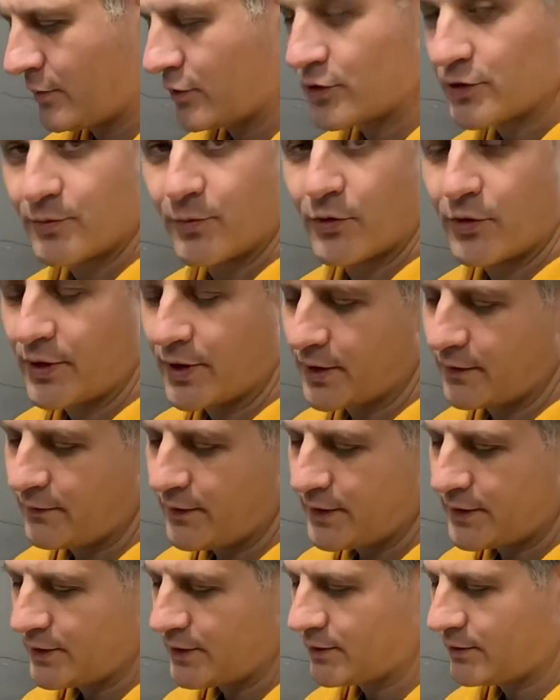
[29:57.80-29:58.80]
most boring
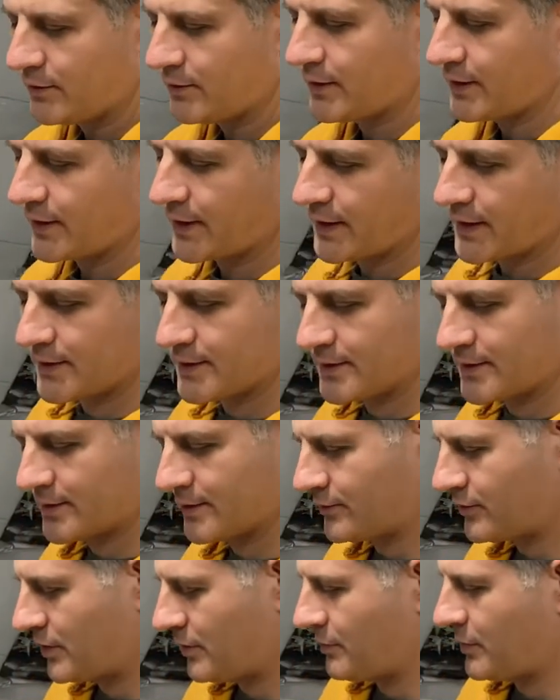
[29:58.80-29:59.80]
video against
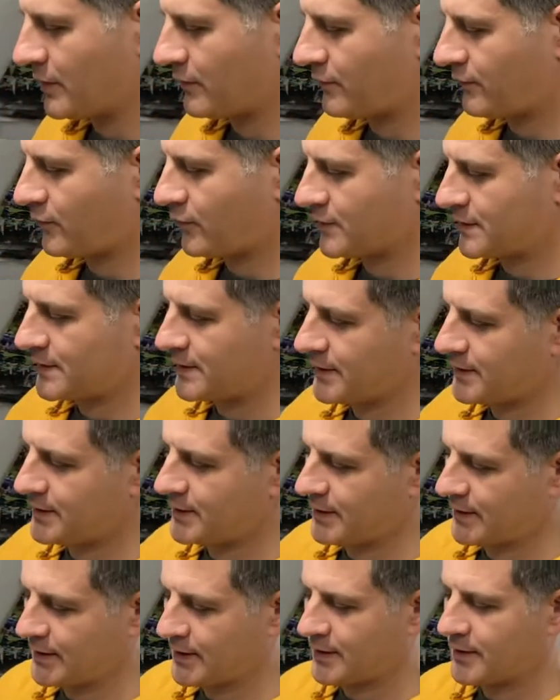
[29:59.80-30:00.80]
the dripping faucet.
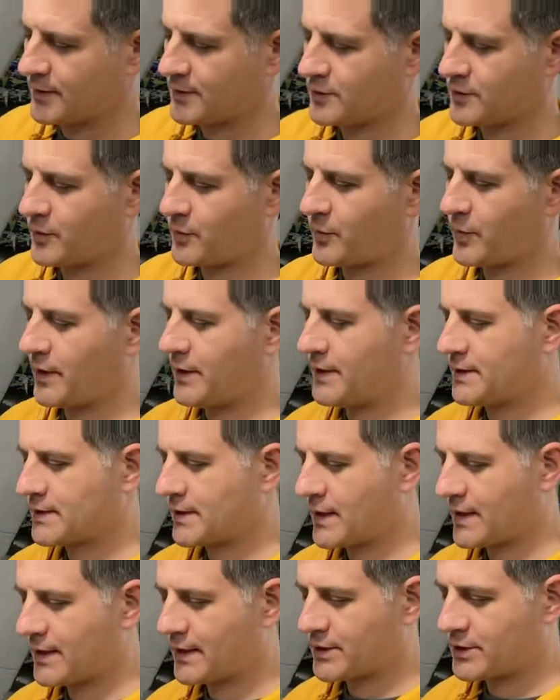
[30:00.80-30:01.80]
So please
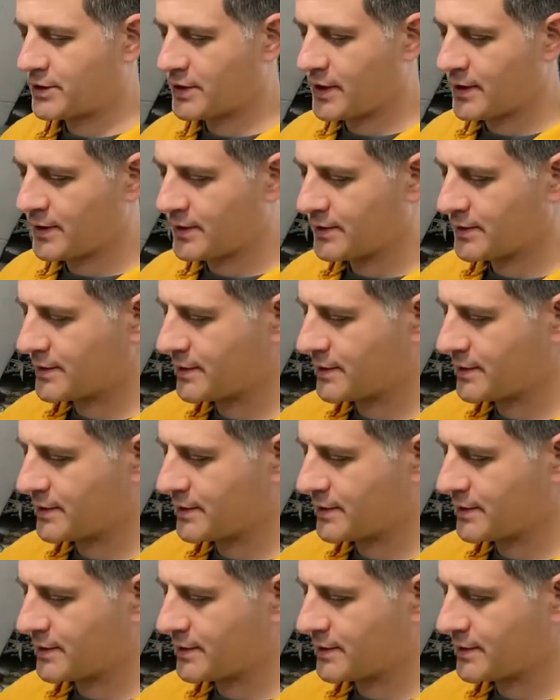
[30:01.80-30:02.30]
like, share and